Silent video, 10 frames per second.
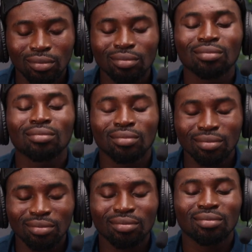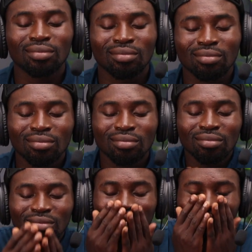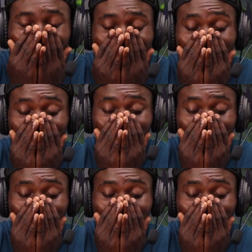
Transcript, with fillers: ever leave us alone.